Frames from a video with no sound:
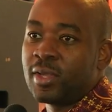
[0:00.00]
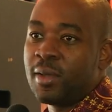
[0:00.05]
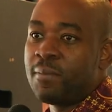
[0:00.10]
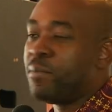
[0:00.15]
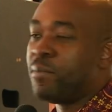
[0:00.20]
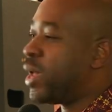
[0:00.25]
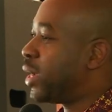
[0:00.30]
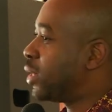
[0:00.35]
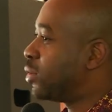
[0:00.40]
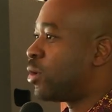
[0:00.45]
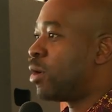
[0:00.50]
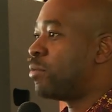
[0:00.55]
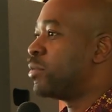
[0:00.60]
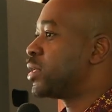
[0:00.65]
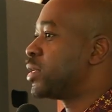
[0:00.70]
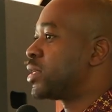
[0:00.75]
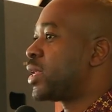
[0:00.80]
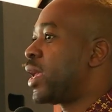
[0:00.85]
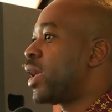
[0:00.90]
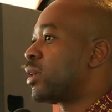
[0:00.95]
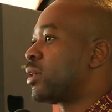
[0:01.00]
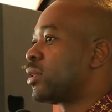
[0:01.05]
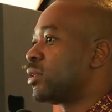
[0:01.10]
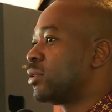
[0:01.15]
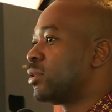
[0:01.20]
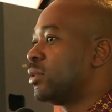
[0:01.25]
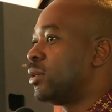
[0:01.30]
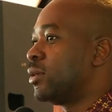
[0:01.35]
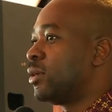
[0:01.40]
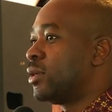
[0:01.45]
Make no mistake.
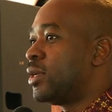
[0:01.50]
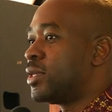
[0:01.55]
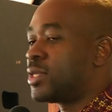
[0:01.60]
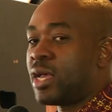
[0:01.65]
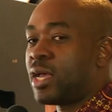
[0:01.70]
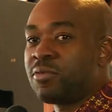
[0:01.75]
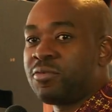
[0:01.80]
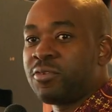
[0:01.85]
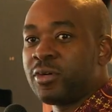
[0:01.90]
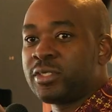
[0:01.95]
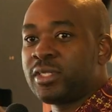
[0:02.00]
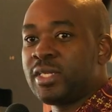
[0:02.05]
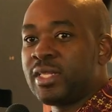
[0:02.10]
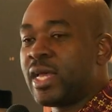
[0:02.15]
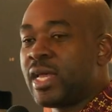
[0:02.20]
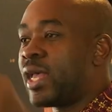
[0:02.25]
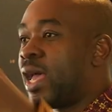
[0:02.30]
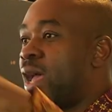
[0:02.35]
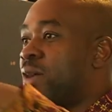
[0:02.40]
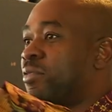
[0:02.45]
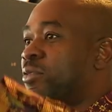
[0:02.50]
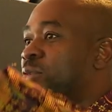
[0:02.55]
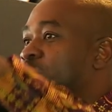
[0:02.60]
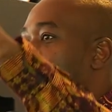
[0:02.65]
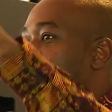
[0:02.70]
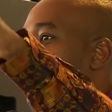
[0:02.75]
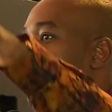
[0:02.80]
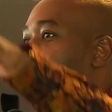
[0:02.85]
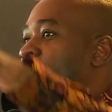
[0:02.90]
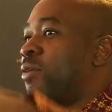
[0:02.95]
It's unfortunate that I have to
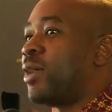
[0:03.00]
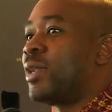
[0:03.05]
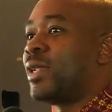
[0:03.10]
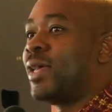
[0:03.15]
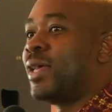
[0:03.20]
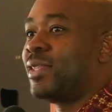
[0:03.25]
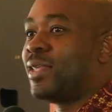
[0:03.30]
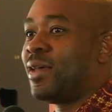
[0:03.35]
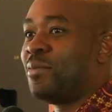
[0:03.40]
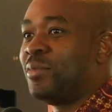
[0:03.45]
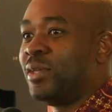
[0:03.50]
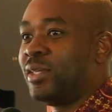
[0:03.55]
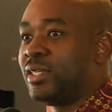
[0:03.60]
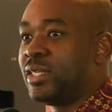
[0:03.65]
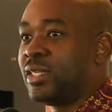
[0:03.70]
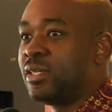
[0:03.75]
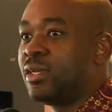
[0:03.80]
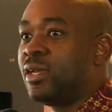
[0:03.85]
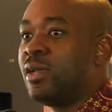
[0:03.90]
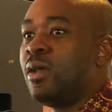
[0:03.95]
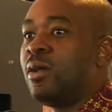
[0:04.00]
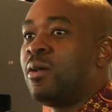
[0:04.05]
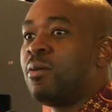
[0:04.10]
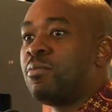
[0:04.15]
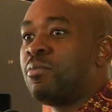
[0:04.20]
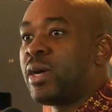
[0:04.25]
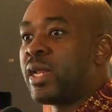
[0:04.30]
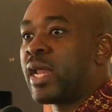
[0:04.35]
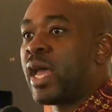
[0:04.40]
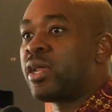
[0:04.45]
go for another meeting,
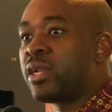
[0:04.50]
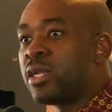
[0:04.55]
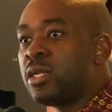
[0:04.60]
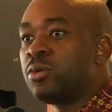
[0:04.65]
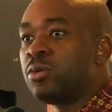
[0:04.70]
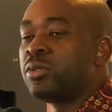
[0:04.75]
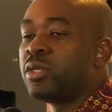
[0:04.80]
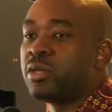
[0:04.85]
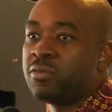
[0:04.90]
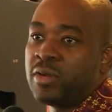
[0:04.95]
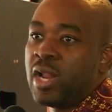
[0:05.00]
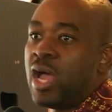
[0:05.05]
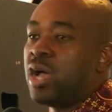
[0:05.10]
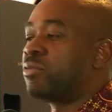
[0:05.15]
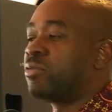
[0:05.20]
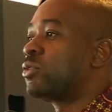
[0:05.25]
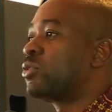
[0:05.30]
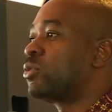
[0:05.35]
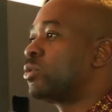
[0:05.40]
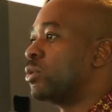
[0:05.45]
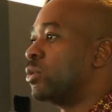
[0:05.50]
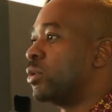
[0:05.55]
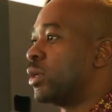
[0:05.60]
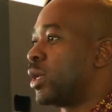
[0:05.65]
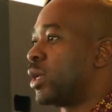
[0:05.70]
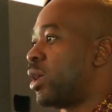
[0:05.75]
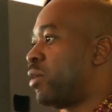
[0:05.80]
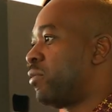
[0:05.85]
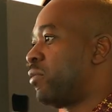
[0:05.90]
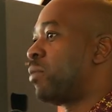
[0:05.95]
but I really would have loved to
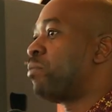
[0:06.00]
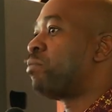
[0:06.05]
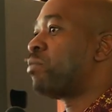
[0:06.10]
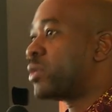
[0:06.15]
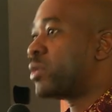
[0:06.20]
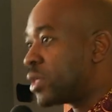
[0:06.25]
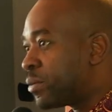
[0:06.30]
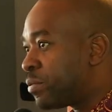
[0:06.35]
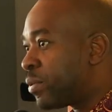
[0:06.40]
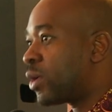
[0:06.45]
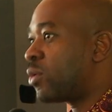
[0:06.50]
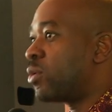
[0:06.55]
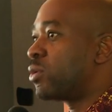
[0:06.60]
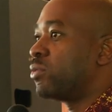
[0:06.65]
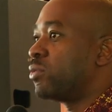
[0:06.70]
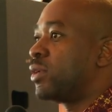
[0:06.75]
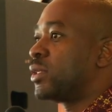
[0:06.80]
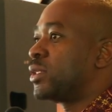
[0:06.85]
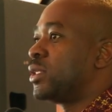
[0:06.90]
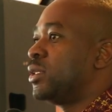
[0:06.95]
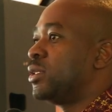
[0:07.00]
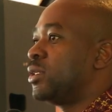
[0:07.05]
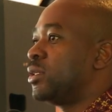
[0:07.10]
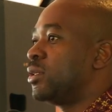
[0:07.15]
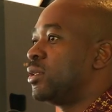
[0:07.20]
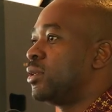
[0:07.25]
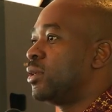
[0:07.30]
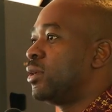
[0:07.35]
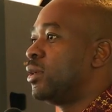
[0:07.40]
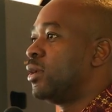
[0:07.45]
have a deeper
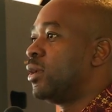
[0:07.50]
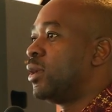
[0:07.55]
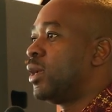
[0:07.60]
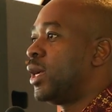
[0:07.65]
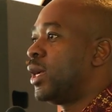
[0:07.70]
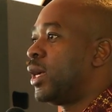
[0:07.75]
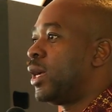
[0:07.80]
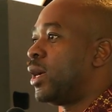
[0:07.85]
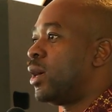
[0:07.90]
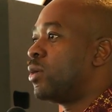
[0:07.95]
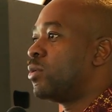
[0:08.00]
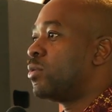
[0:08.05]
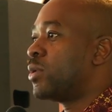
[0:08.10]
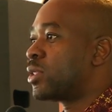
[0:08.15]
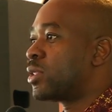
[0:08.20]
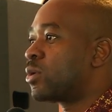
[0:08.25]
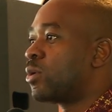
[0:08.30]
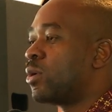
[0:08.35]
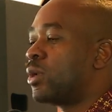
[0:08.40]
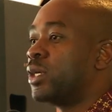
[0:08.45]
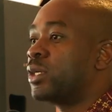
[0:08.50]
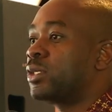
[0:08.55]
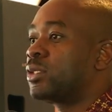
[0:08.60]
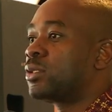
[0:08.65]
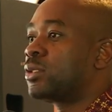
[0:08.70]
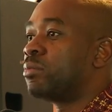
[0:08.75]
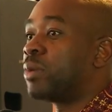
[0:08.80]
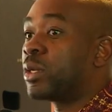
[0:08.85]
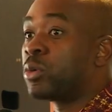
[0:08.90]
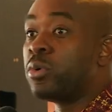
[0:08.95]
conversation with
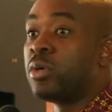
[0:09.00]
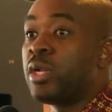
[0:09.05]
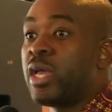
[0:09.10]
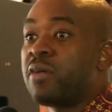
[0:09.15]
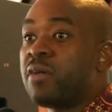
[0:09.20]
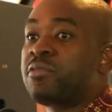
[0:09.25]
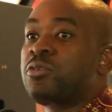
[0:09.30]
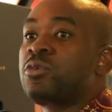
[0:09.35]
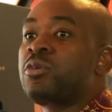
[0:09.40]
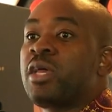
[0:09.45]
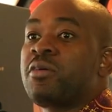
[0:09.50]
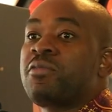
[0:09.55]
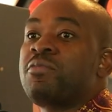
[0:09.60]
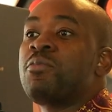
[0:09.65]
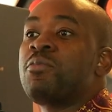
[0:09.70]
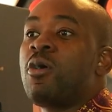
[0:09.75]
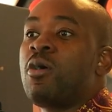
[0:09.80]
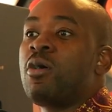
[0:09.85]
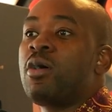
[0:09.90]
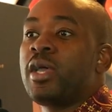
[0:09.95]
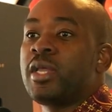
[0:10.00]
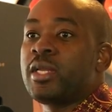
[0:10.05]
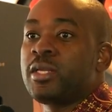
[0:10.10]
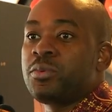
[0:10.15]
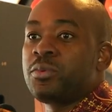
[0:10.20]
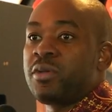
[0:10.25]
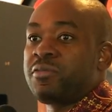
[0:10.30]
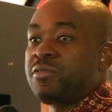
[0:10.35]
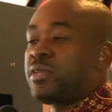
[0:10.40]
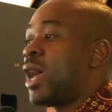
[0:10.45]
colleagues. But we'll have to have more, and
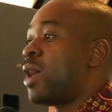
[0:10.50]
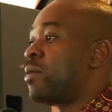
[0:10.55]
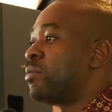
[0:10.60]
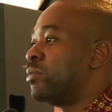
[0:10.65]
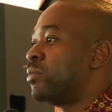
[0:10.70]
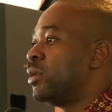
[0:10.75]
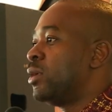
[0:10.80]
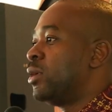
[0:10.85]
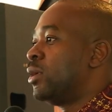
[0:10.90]
we have time.